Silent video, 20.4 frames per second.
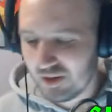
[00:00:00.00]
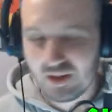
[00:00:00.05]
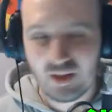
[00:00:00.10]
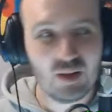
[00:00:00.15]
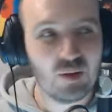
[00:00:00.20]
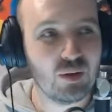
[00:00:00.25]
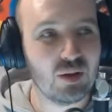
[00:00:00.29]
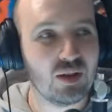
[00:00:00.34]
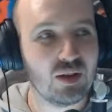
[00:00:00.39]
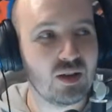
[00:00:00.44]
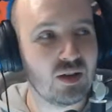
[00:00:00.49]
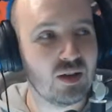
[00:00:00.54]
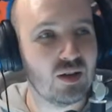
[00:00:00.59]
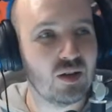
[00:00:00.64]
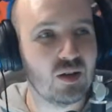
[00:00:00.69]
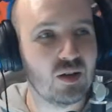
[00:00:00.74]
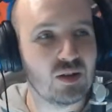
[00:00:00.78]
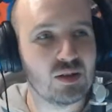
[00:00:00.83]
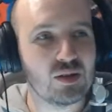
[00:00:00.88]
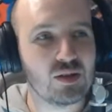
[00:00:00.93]
A load of
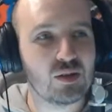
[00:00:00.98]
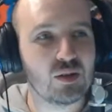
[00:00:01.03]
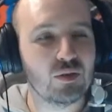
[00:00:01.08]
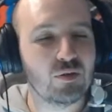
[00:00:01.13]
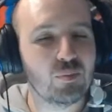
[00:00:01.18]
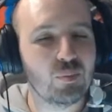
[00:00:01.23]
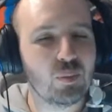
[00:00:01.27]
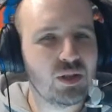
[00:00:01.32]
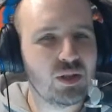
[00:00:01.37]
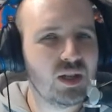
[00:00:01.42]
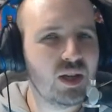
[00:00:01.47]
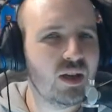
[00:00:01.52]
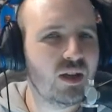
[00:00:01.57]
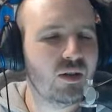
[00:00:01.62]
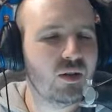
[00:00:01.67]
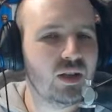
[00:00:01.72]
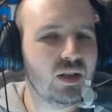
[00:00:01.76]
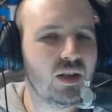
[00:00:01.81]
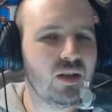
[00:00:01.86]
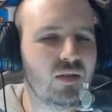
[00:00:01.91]
cogs and stuff. But yeah,
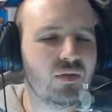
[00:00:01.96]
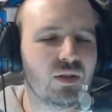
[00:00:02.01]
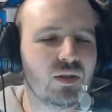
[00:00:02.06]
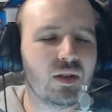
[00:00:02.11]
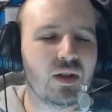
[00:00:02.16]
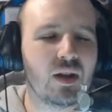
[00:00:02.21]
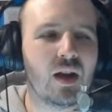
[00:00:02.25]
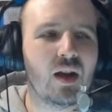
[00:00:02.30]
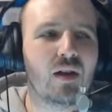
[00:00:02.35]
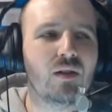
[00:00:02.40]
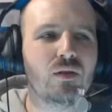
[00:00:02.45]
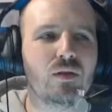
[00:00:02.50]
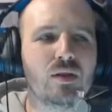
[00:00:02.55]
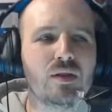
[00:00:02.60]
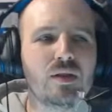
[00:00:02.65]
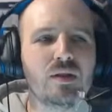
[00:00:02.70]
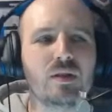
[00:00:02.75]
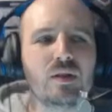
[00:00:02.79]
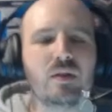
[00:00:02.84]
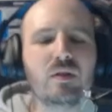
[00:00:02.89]
like even the
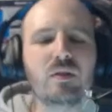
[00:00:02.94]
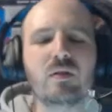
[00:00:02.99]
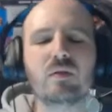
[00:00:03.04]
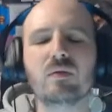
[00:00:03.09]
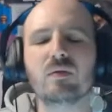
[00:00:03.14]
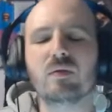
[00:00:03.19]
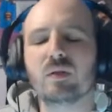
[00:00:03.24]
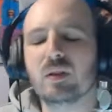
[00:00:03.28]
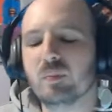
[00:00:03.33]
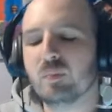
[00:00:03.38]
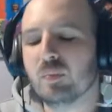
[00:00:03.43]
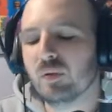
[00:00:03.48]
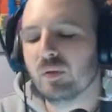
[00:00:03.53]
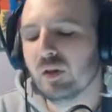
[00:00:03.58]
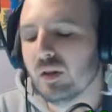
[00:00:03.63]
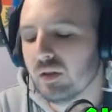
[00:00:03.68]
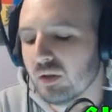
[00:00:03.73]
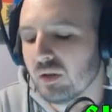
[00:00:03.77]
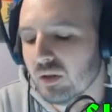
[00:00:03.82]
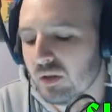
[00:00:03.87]
cartridges out of like
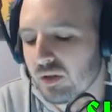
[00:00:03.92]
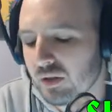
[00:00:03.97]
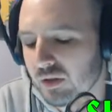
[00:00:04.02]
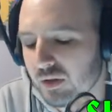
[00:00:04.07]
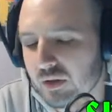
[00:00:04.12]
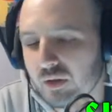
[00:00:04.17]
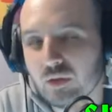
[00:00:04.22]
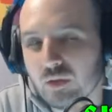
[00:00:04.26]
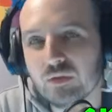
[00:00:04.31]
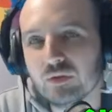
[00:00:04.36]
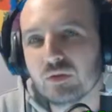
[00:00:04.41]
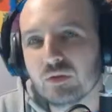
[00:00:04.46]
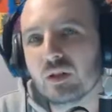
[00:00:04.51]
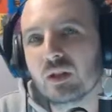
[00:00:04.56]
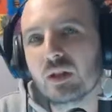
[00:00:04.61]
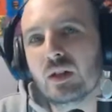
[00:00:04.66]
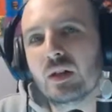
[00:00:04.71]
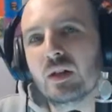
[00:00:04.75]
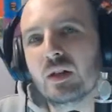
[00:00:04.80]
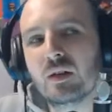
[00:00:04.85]
printers and stuff,
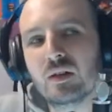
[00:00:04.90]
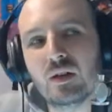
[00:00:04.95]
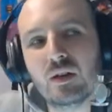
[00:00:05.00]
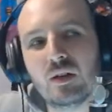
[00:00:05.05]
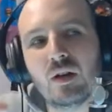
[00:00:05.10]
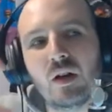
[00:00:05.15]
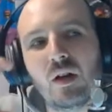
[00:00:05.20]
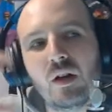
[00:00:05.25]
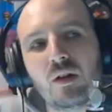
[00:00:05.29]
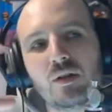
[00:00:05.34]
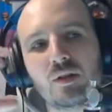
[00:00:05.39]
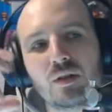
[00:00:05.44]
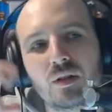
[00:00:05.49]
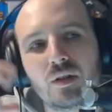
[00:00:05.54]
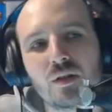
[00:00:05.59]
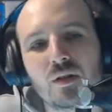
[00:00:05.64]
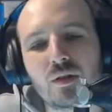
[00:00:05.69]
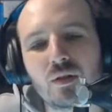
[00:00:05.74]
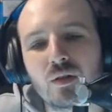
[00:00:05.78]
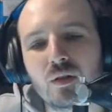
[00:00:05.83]
the cogs on the
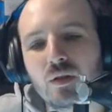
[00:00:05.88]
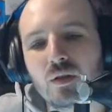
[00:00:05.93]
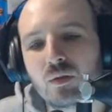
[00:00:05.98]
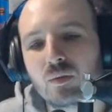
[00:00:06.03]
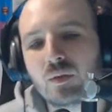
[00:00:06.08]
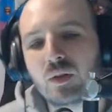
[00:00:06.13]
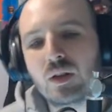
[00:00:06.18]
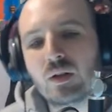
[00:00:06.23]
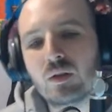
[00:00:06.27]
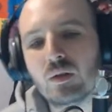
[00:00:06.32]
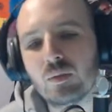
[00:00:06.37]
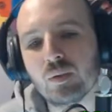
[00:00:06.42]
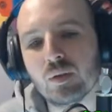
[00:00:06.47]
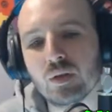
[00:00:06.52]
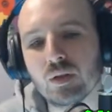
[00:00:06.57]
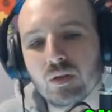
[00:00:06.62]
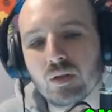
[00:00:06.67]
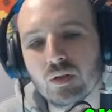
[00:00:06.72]
side of them, they look pretty good.